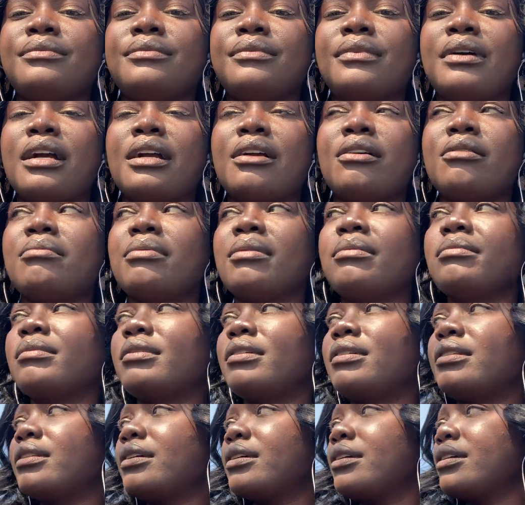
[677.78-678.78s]
I hope I'm
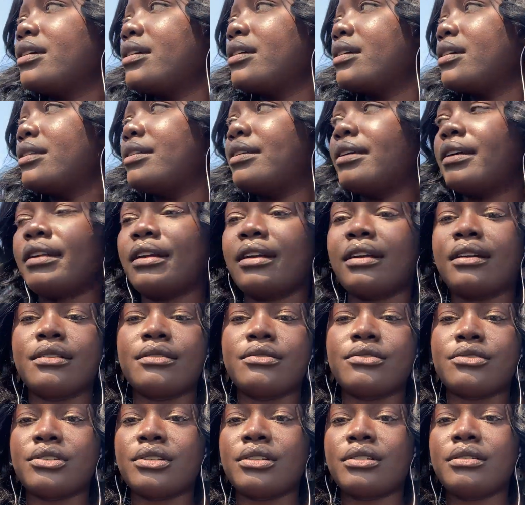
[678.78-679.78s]
not, like,
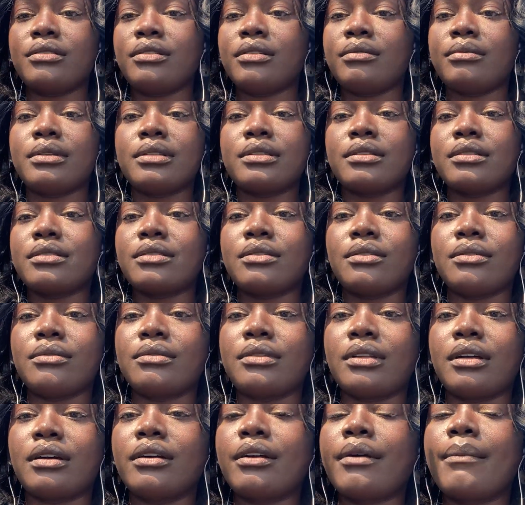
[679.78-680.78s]
dérangé. You know what I mean? It's
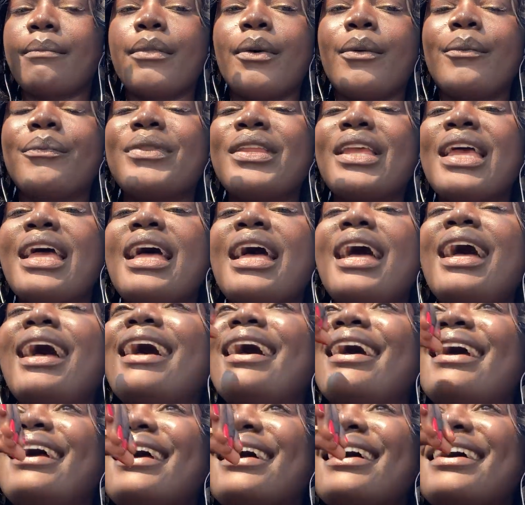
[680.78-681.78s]
trop tard. Bon.
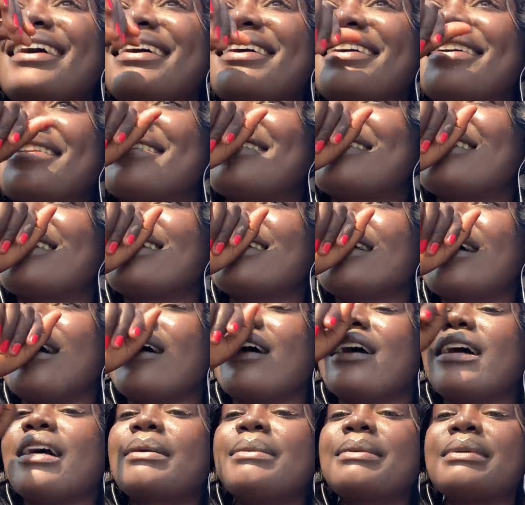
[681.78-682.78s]
And
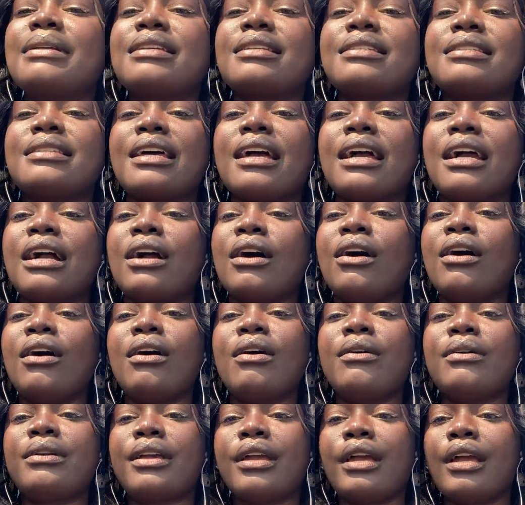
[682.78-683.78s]
he's like,
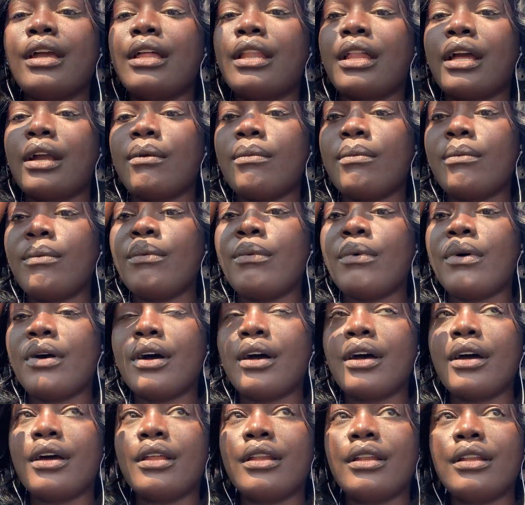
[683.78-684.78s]
oh, okay, like,
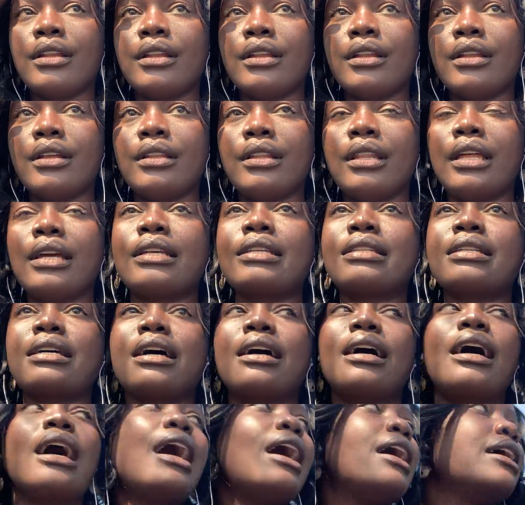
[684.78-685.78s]
what? Like, he's
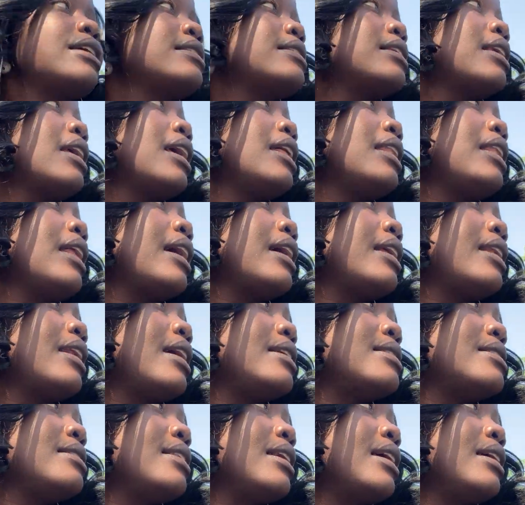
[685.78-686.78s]
asking, like,
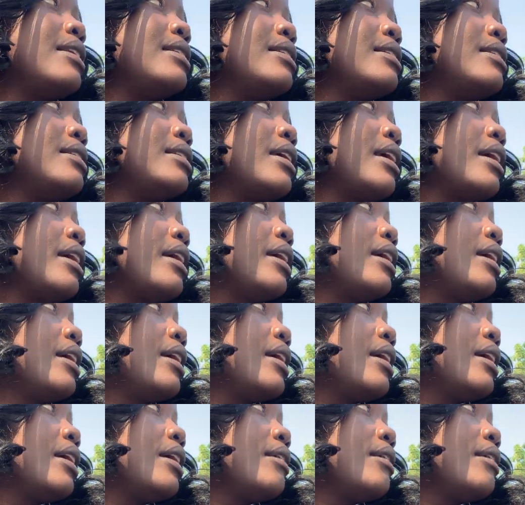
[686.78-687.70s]
nationalité.